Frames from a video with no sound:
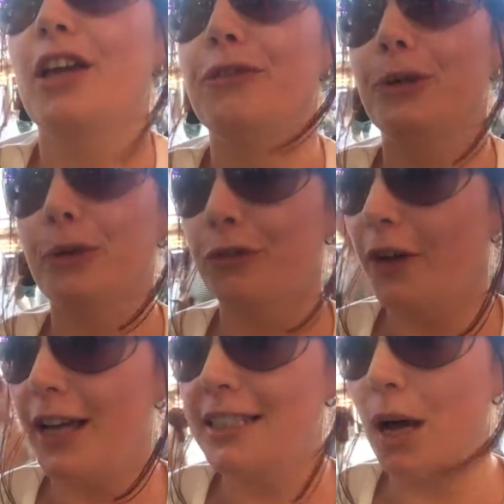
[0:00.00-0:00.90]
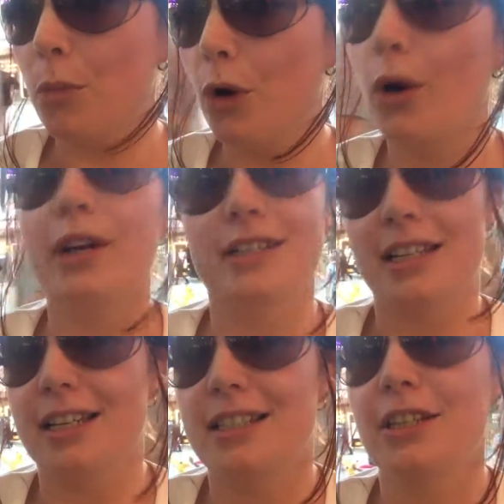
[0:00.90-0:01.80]
If you want to find out more,
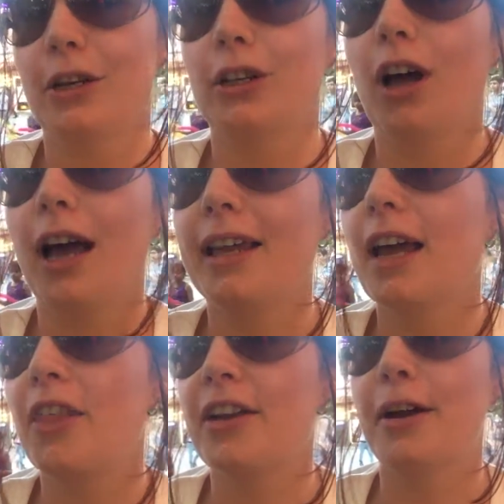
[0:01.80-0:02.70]
it's easy online.